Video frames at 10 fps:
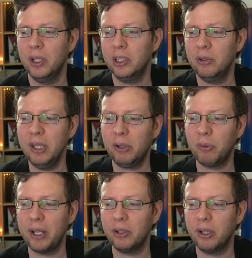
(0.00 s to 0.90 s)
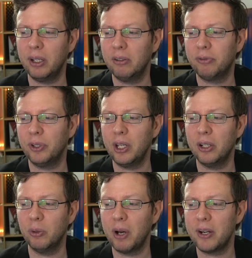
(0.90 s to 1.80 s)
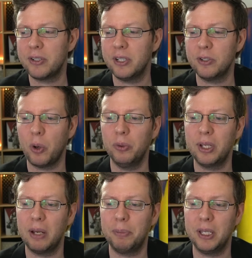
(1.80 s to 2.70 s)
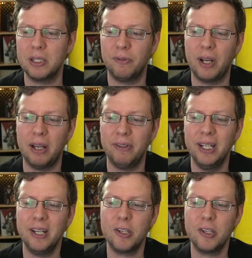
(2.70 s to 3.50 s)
unique rendering for the underwater scenes only on PS5,